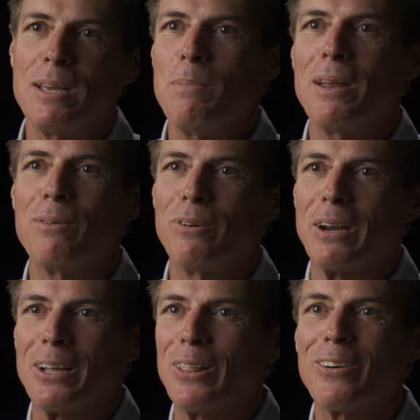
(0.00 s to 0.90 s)
He made it
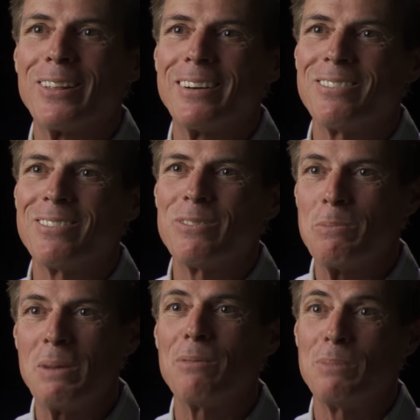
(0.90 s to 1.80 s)
very clear that we
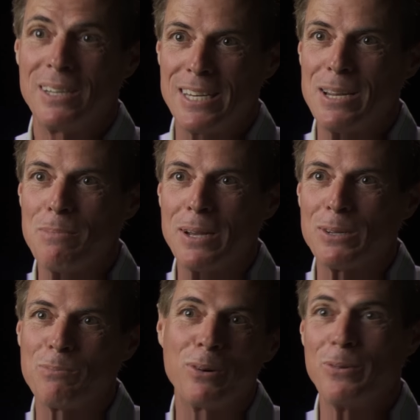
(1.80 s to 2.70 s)
may have been
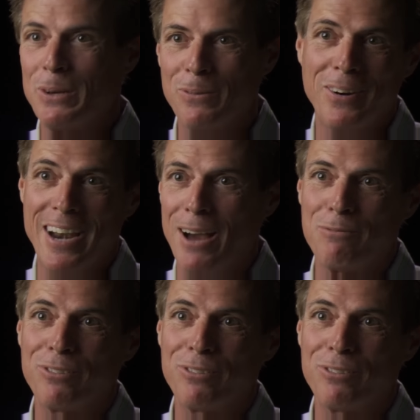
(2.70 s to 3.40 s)
teammates, but we were not